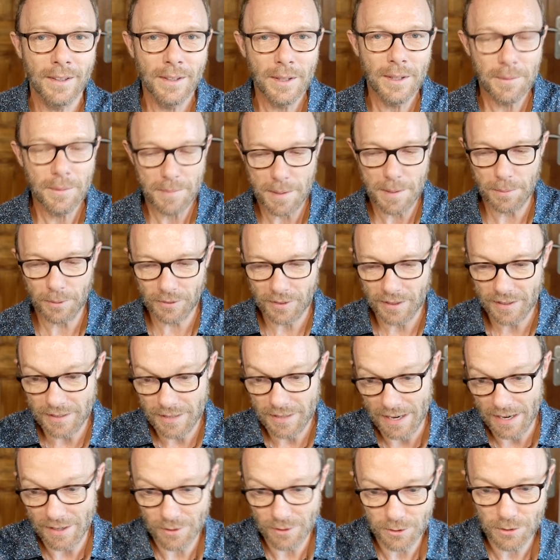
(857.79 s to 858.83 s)
people say,
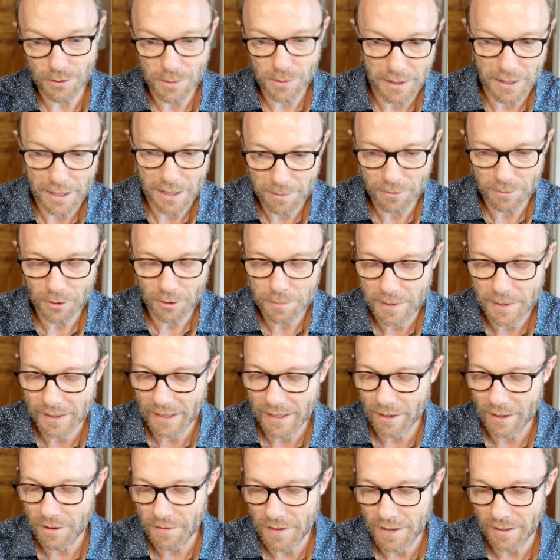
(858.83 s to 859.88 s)
"Daniel, do you want to come and speak at
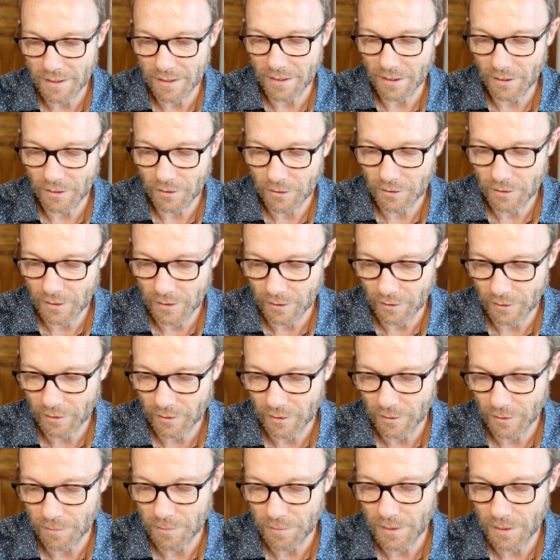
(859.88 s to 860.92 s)
our event?" And it's
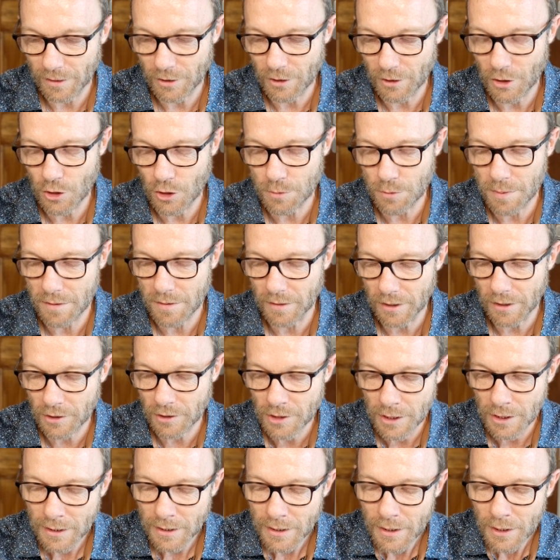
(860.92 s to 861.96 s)
a huge privilege.
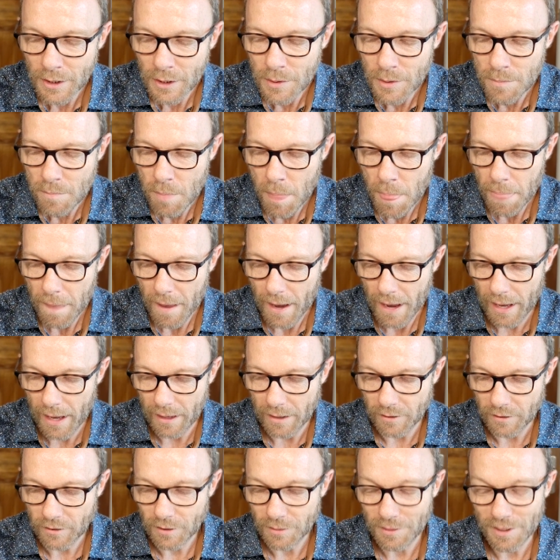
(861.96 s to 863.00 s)

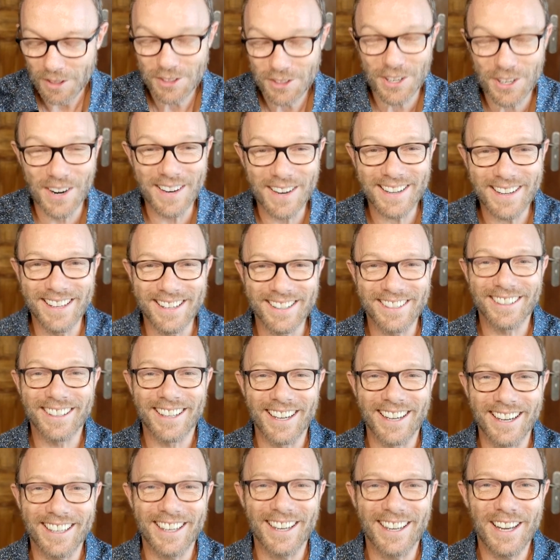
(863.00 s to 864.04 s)
And so I try and
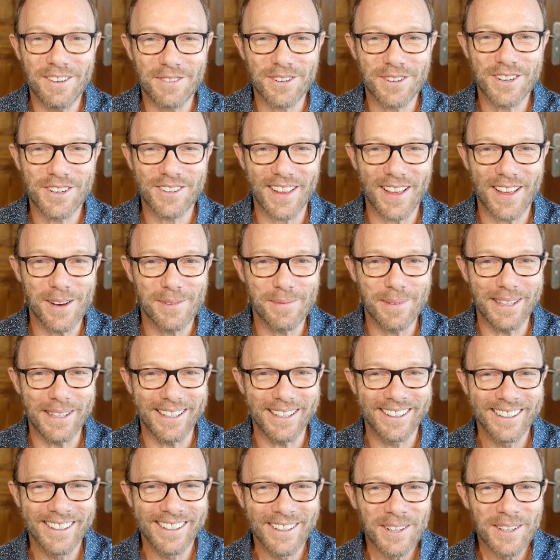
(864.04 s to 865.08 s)
kind of leverage that a bit.
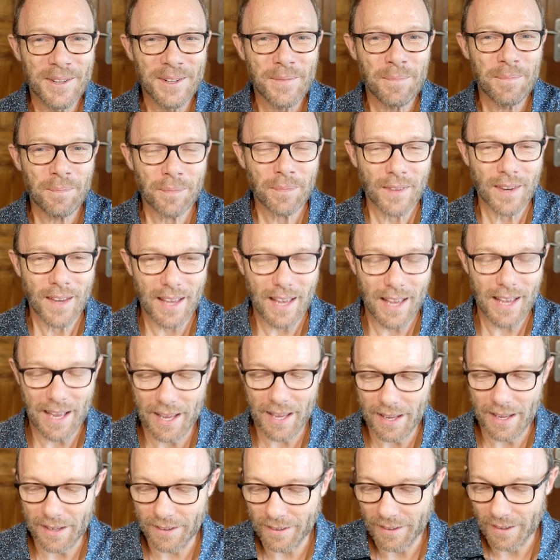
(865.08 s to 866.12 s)

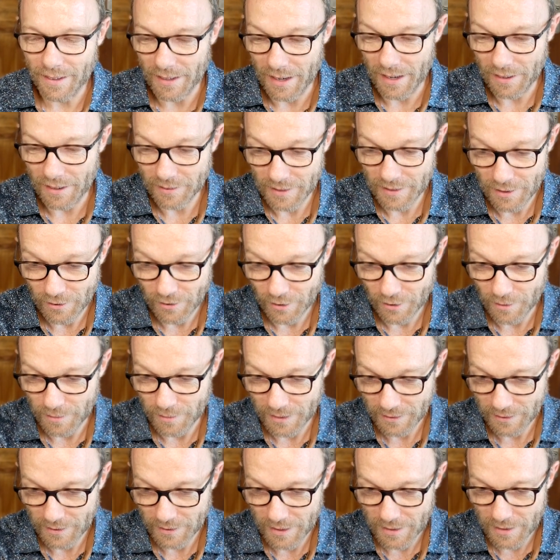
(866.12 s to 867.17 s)
And I said to them, I
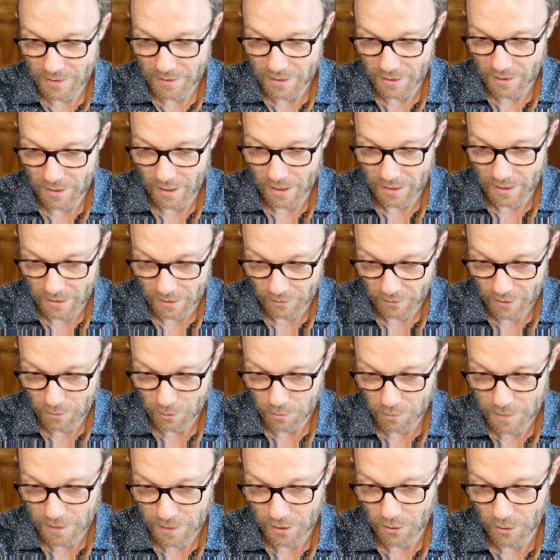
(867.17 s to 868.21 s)
said, you know, I'd love to come and
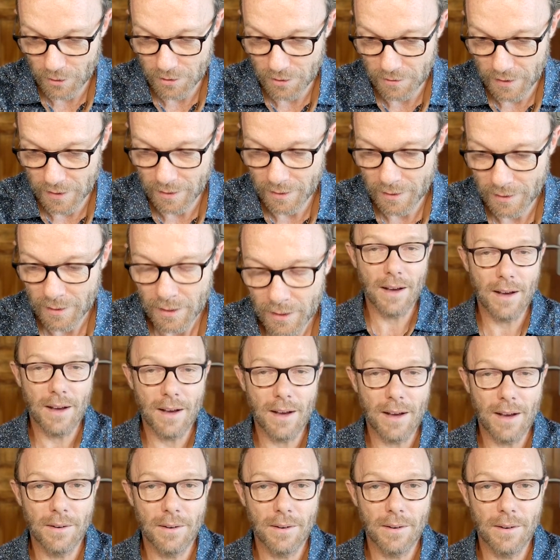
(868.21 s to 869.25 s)
speak at your event.
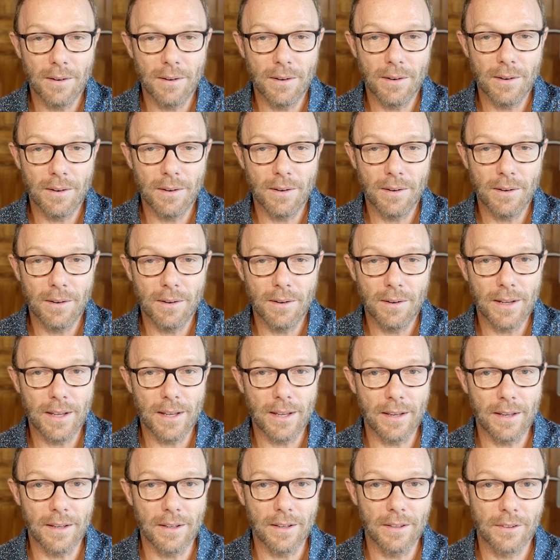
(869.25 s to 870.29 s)
What I'm seeing now
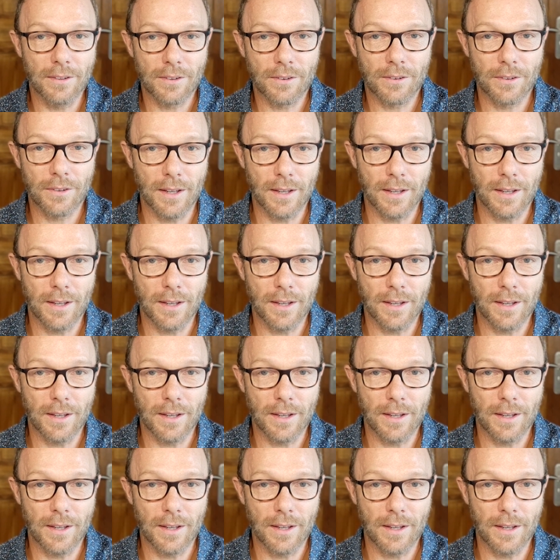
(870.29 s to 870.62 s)
is